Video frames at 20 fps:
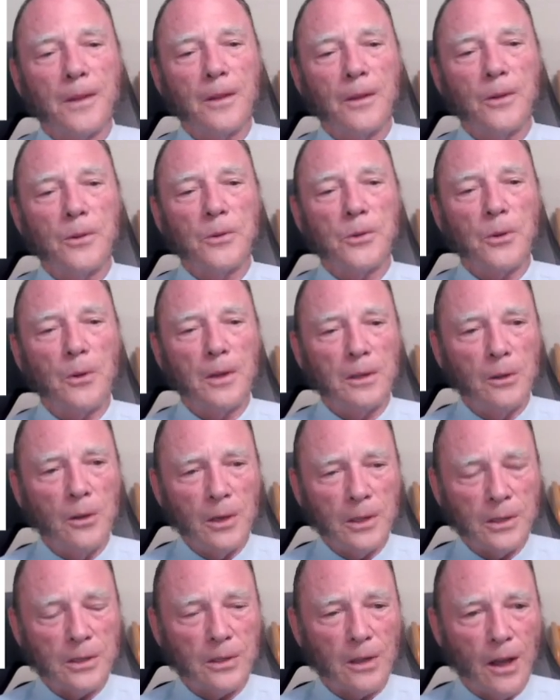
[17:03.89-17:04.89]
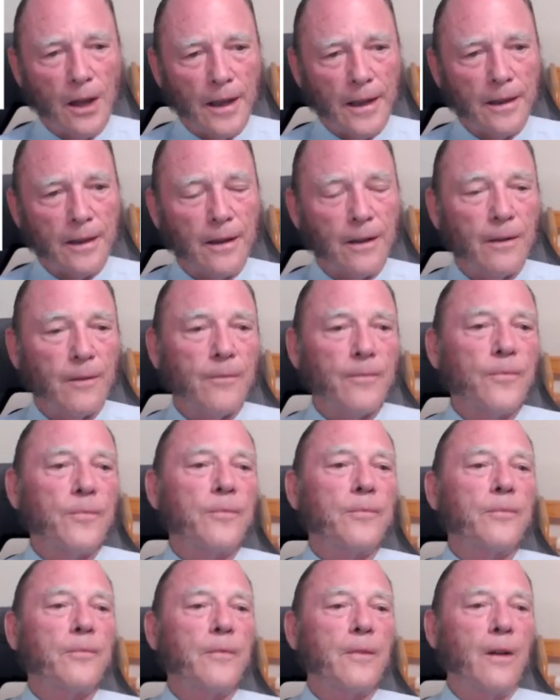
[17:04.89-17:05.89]
So it looks like
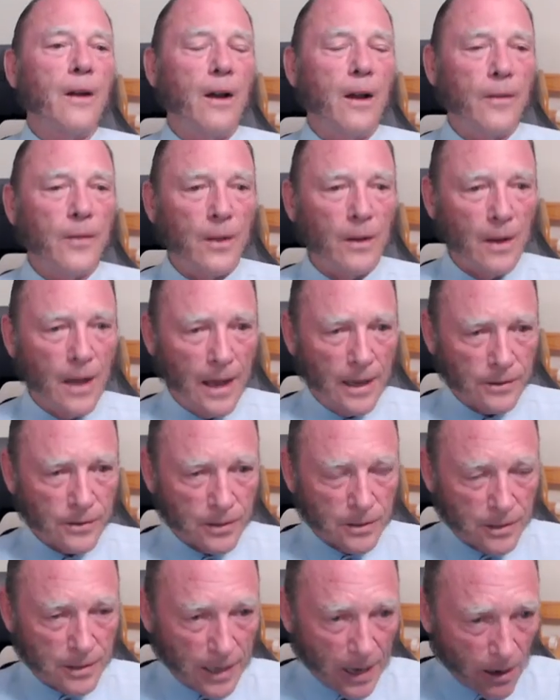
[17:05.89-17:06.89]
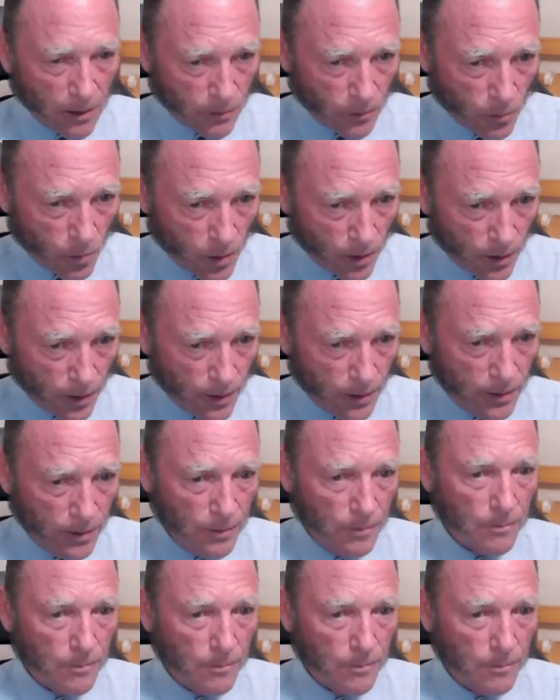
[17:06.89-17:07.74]
on the last downward